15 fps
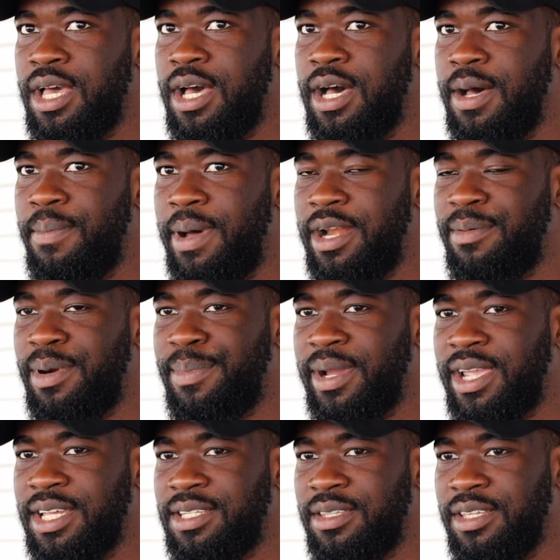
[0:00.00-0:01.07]
Um, I remember
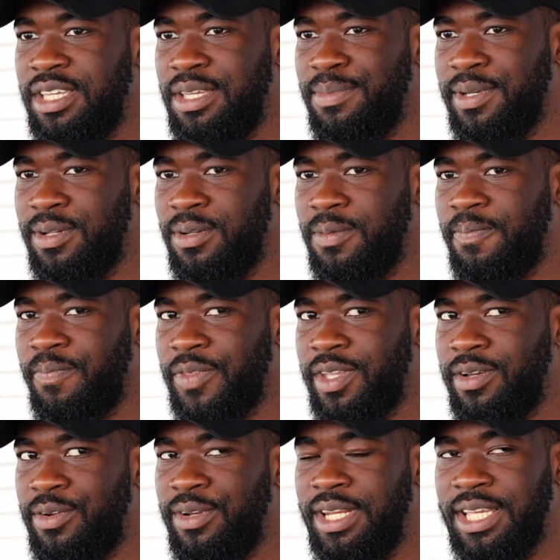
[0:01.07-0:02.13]
getting the email
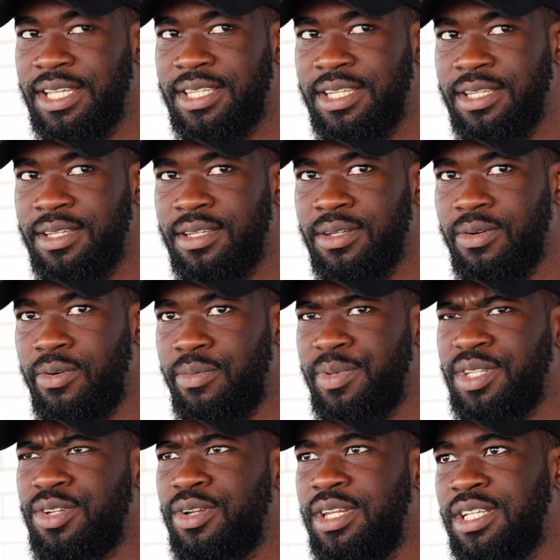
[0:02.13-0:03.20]
on LinkedIn or
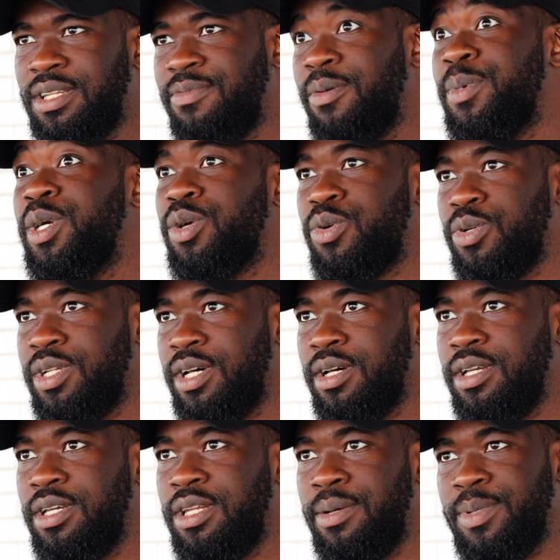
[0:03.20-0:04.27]
message on LinkedIn from a recruiter
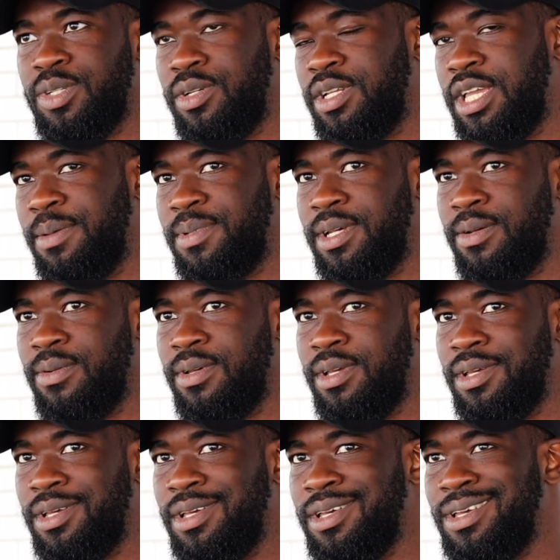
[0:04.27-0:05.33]
in Amazon in Cape Town.
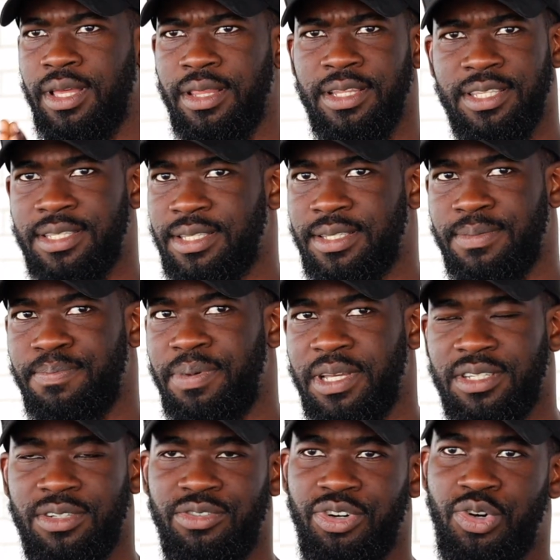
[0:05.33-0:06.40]
This
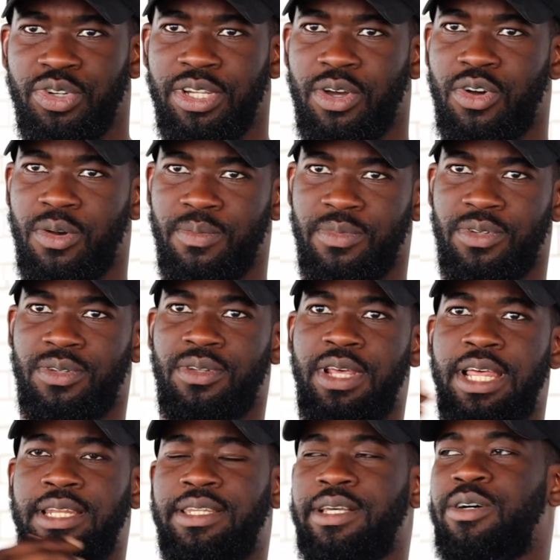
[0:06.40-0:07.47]
person recruiter comes
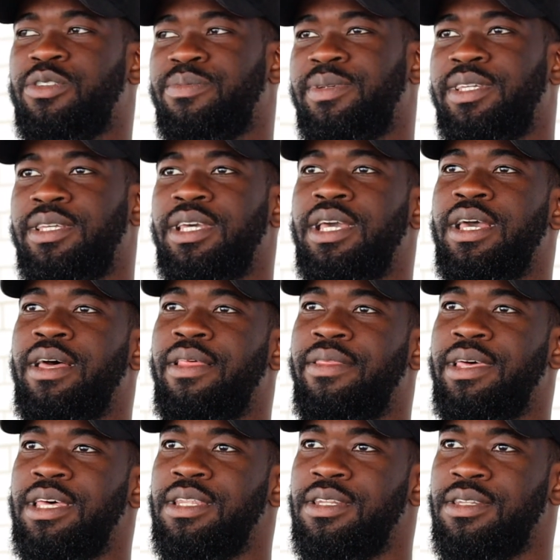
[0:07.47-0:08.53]
and tells me
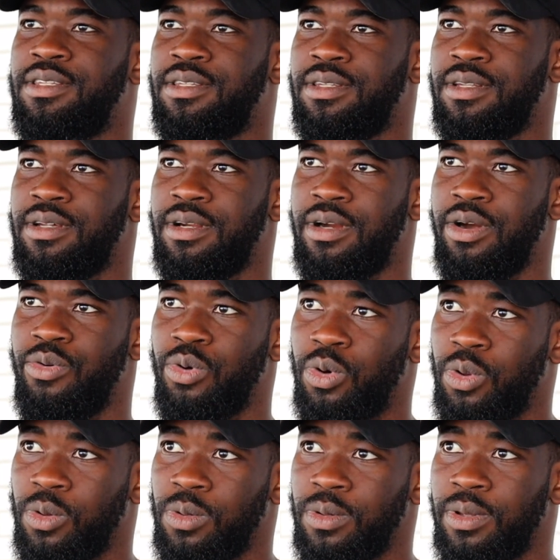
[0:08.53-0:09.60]
there's a
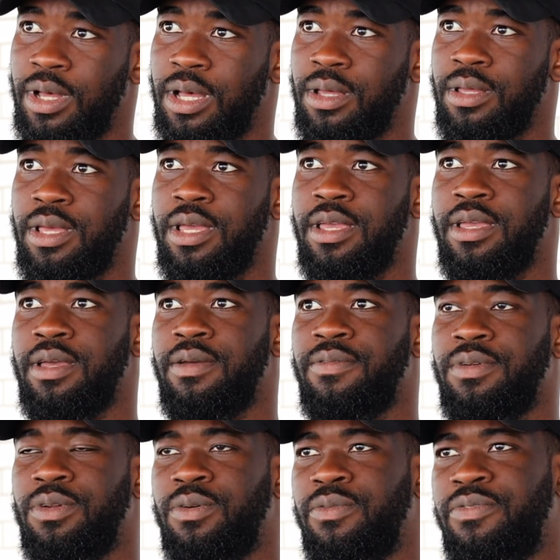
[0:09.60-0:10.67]
role,
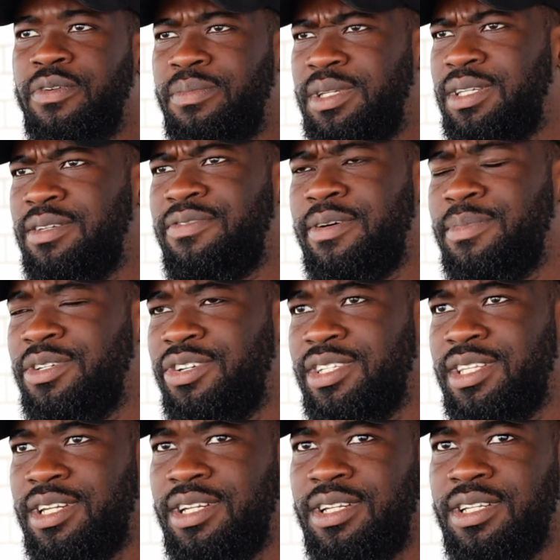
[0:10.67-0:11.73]
you know, for me if I'm
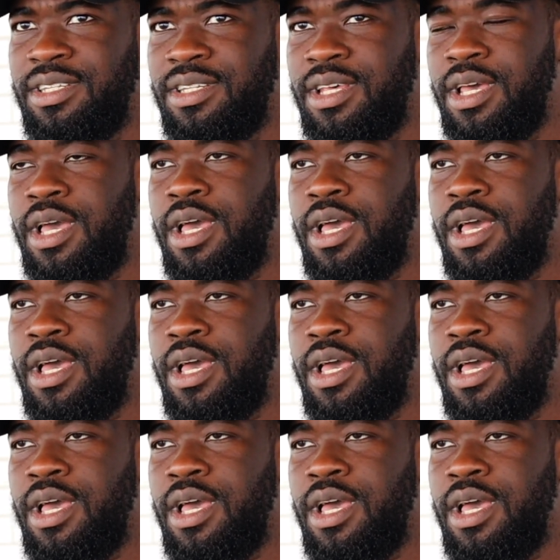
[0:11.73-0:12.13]
interested in it